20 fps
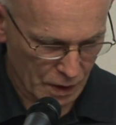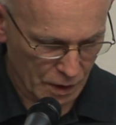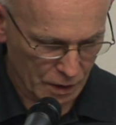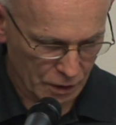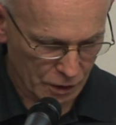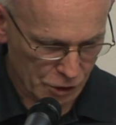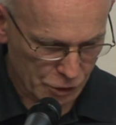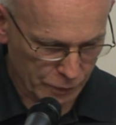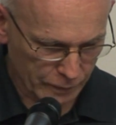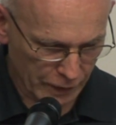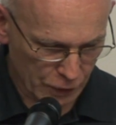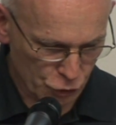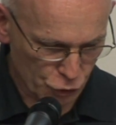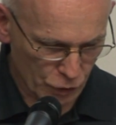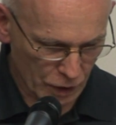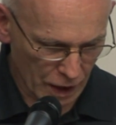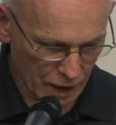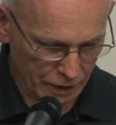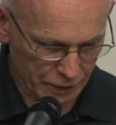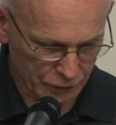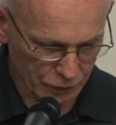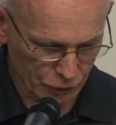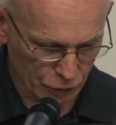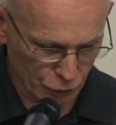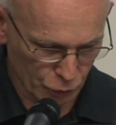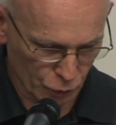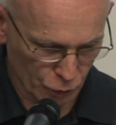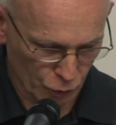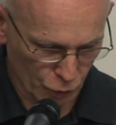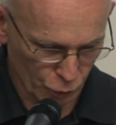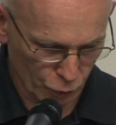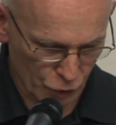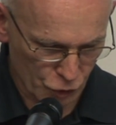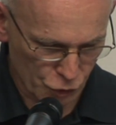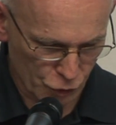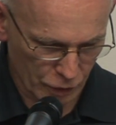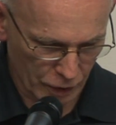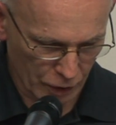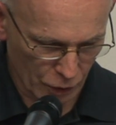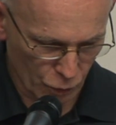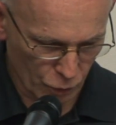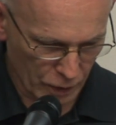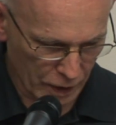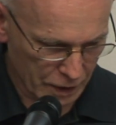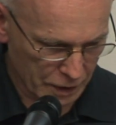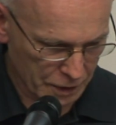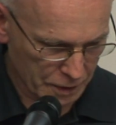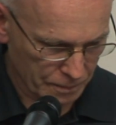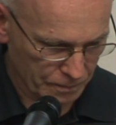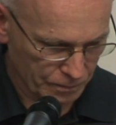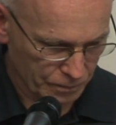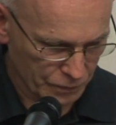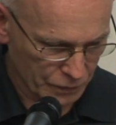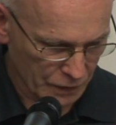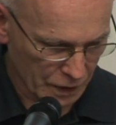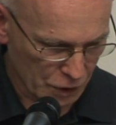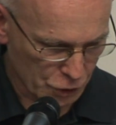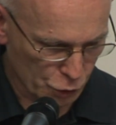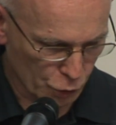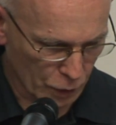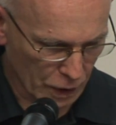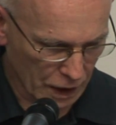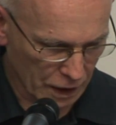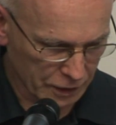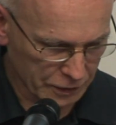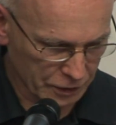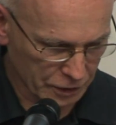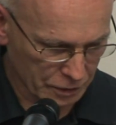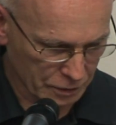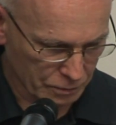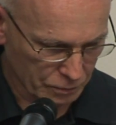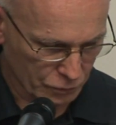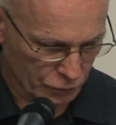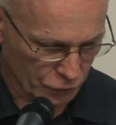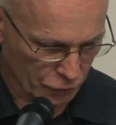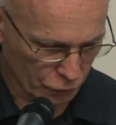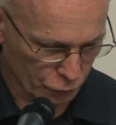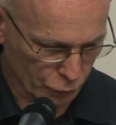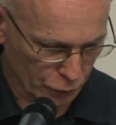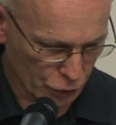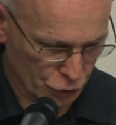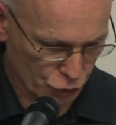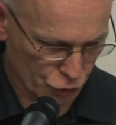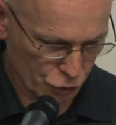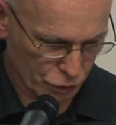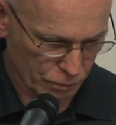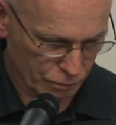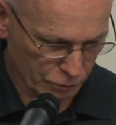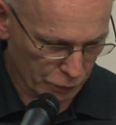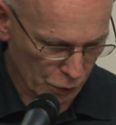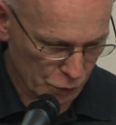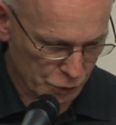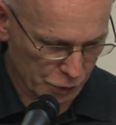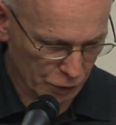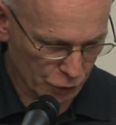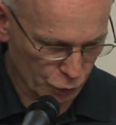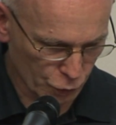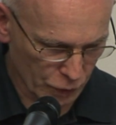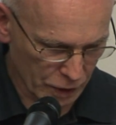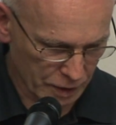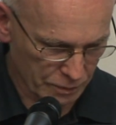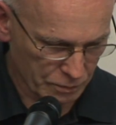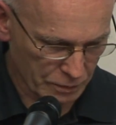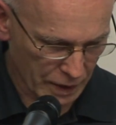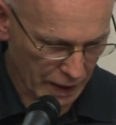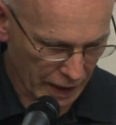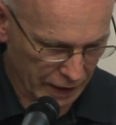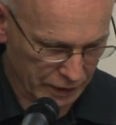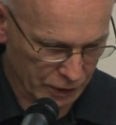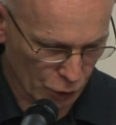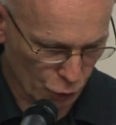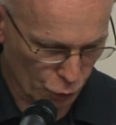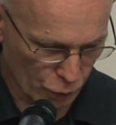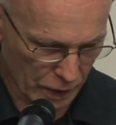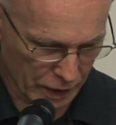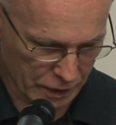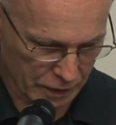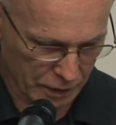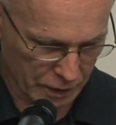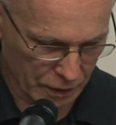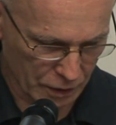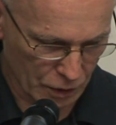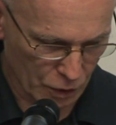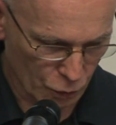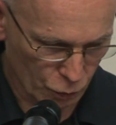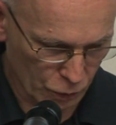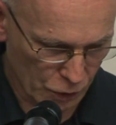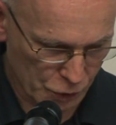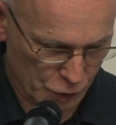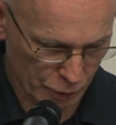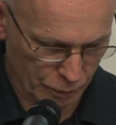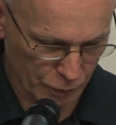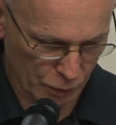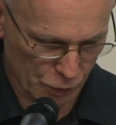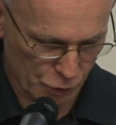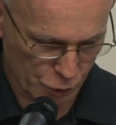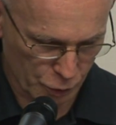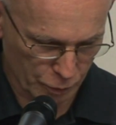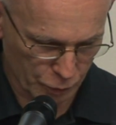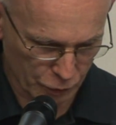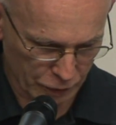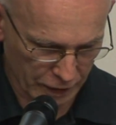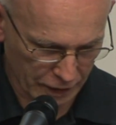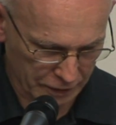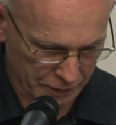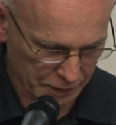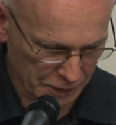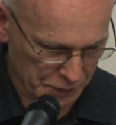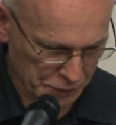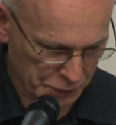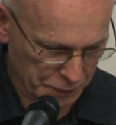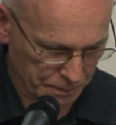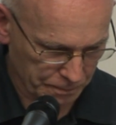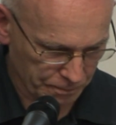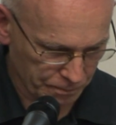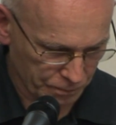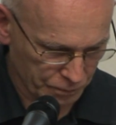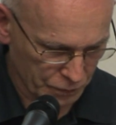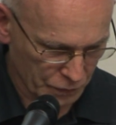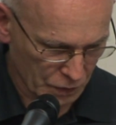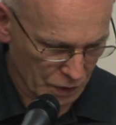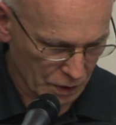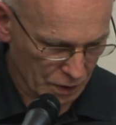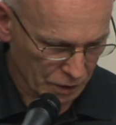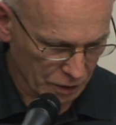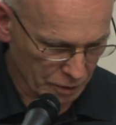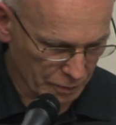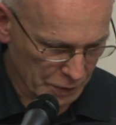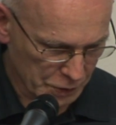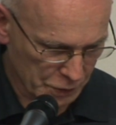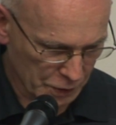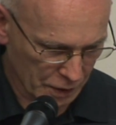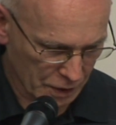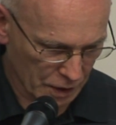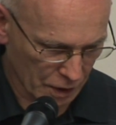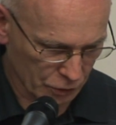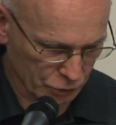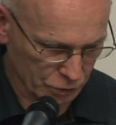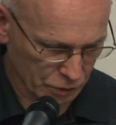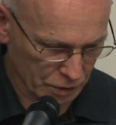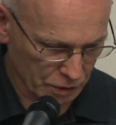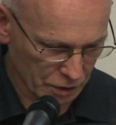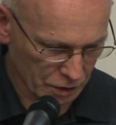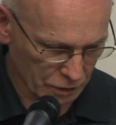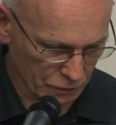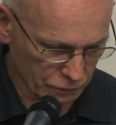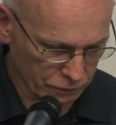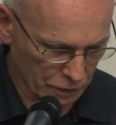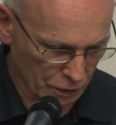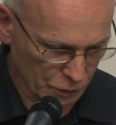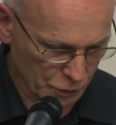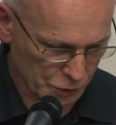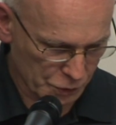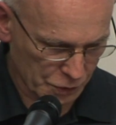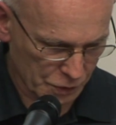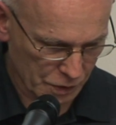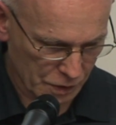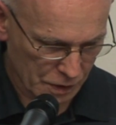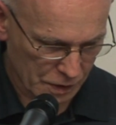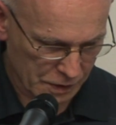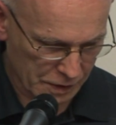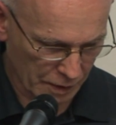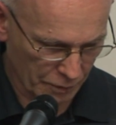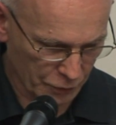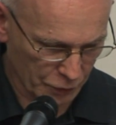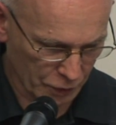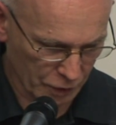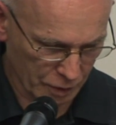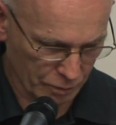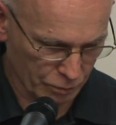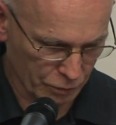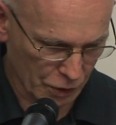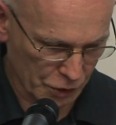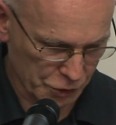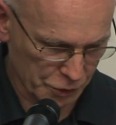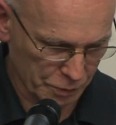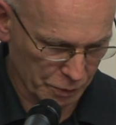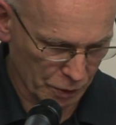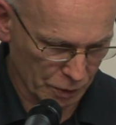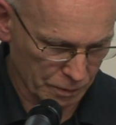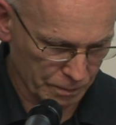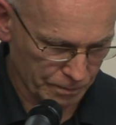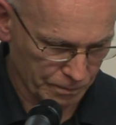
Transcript: The strange reality into which they awake is the reality from which both the dream and the awakening were supposed to protect us. The missed encounter evokes something impossible.